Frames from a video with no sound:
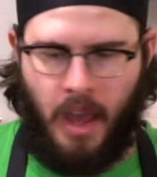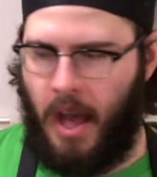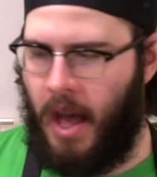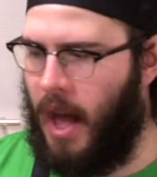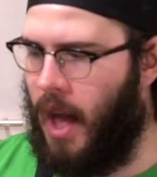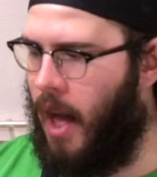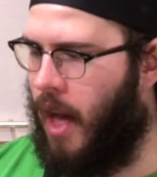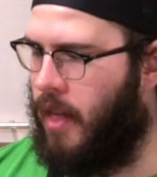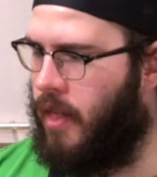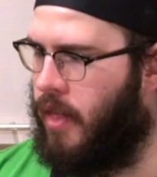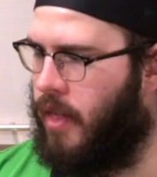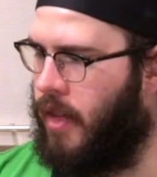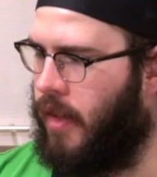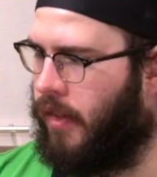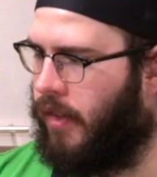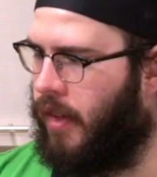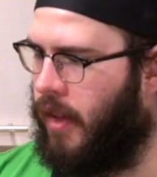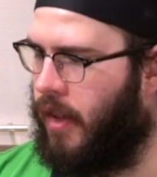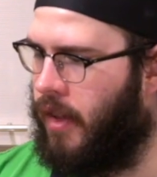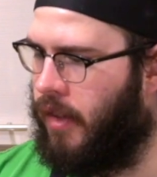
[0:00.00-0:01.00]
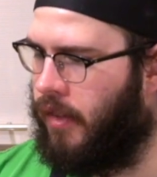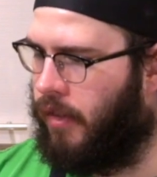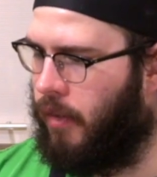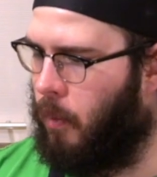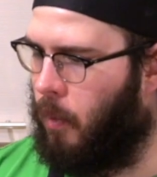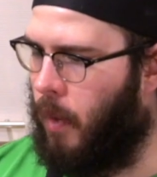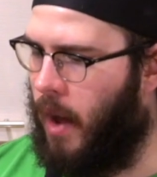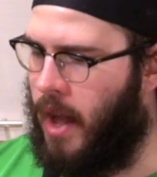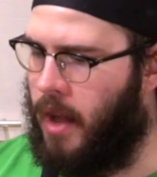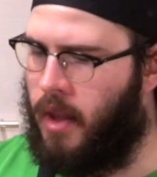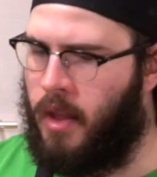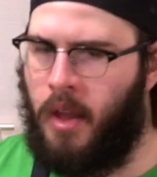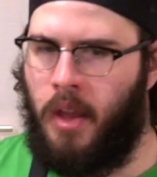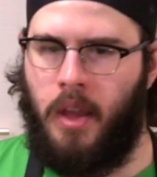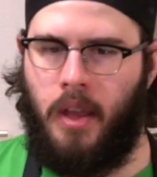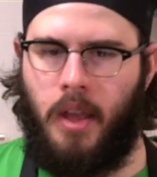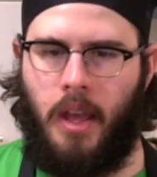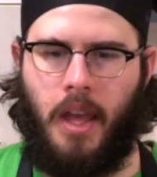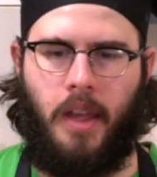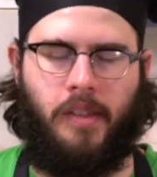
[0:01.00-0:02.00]
uh, this is what
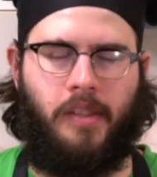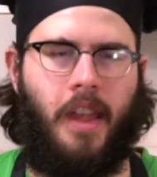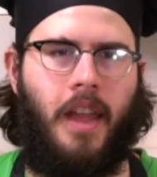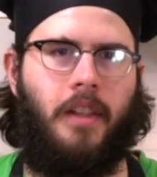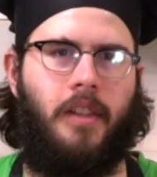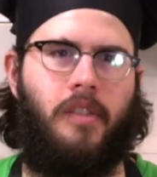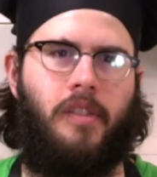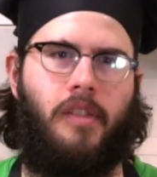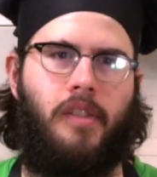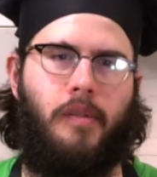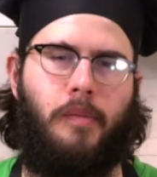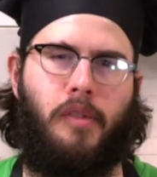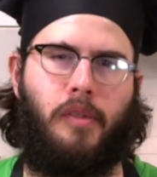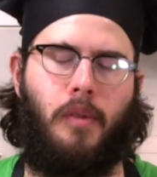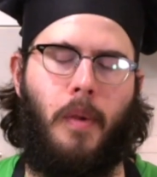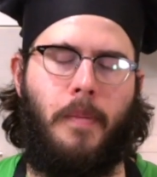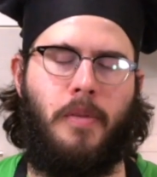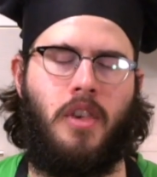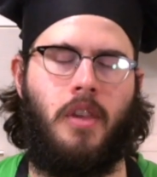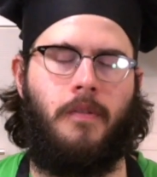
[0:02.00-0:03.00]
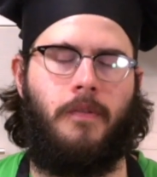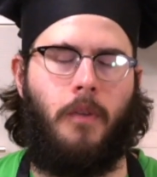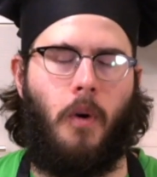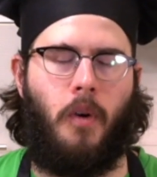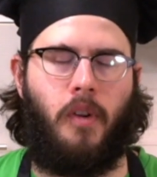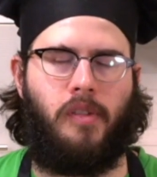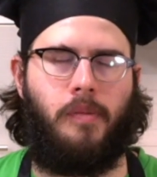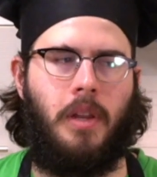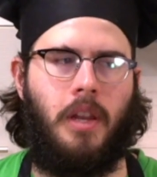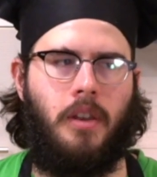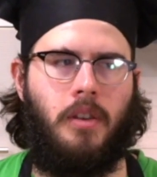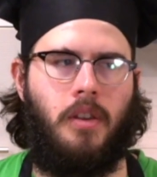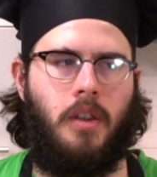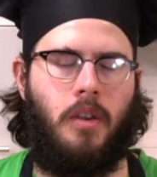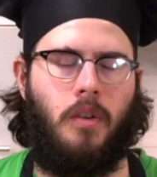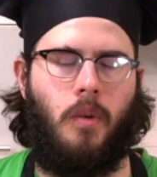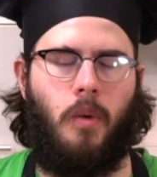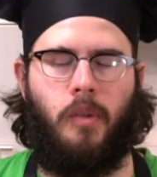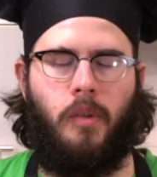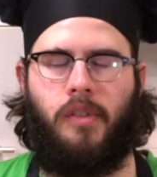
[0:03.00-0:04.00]
uh, Silas subscription forced me to
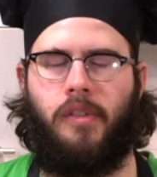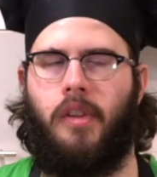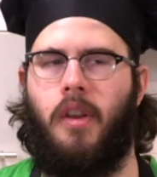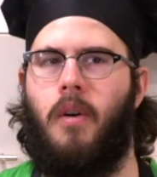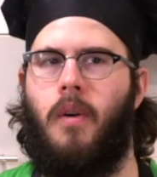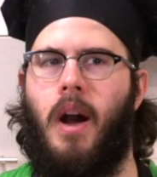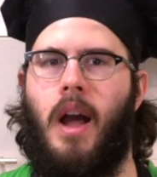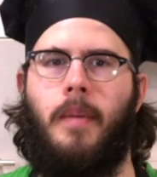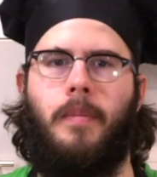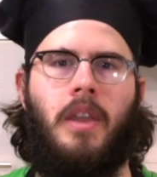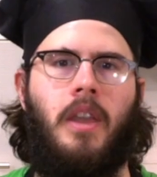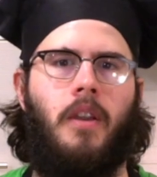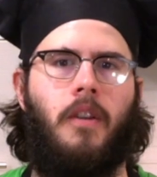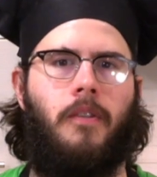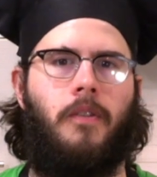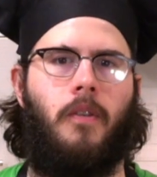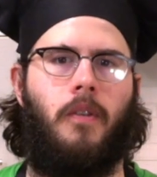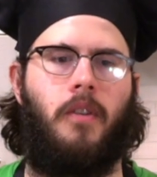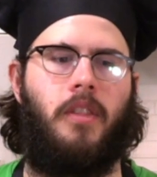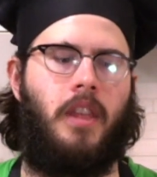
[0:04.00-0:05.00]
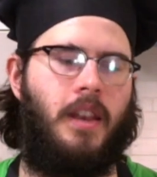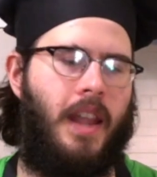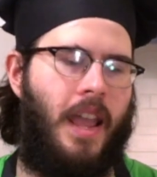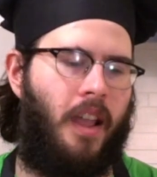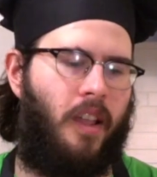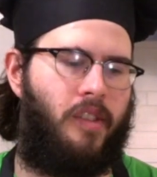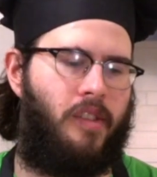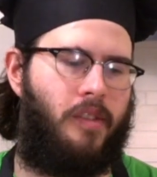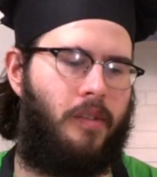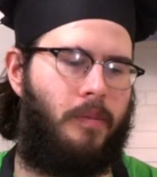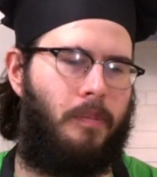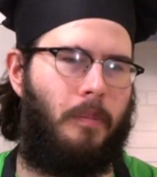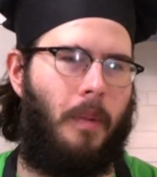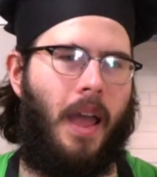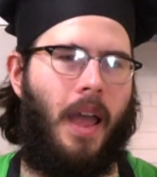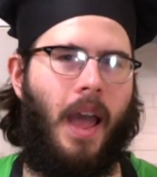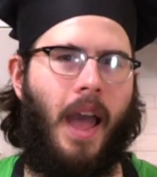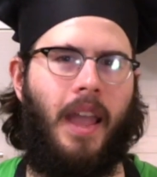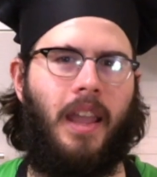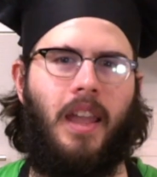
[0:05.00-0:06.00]
do, so I'm here for the next,
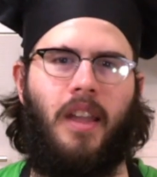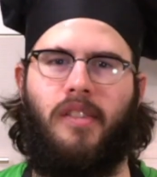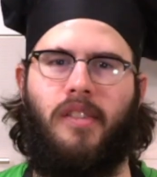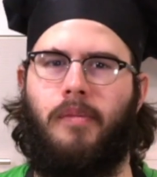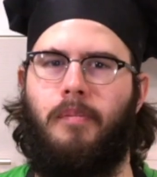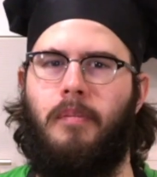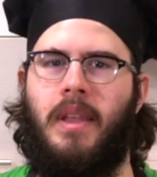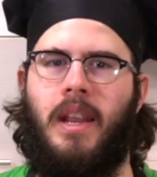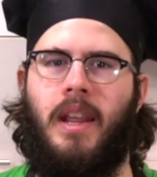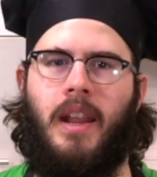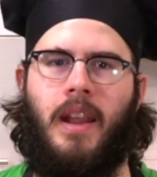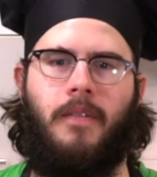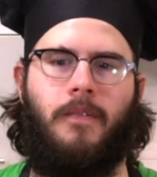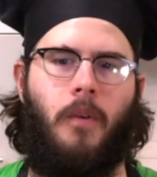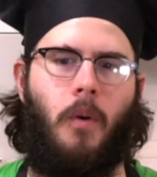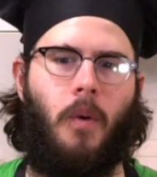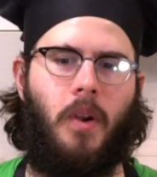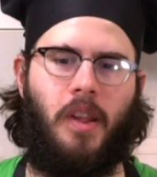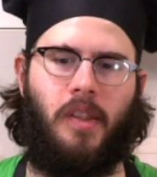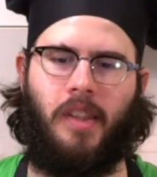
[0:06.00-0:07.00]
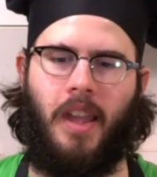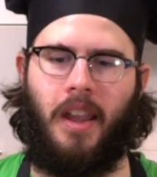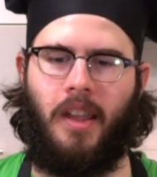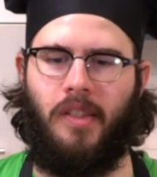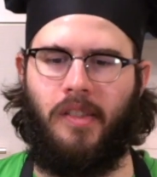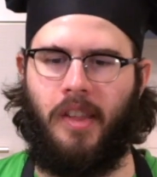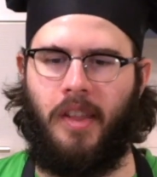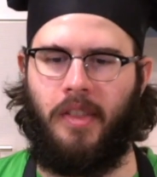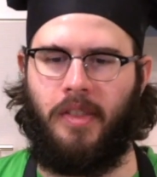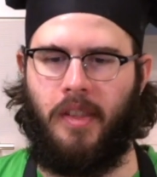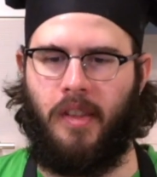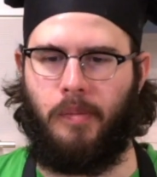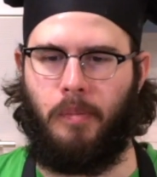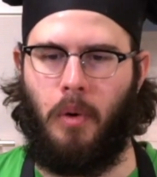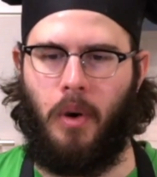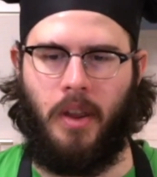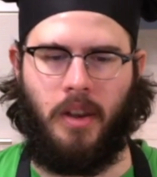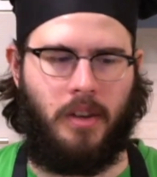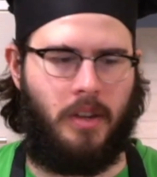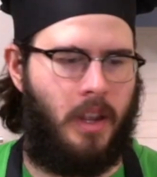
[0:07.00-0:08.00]
uh, I guess, minute and 40 seconds at this
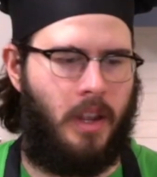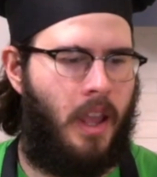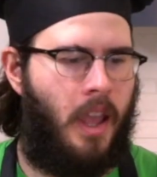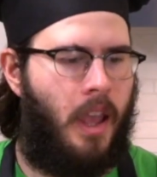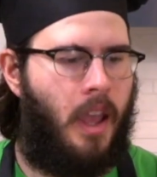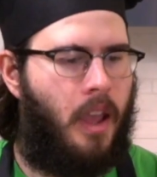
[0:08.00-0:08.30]
point.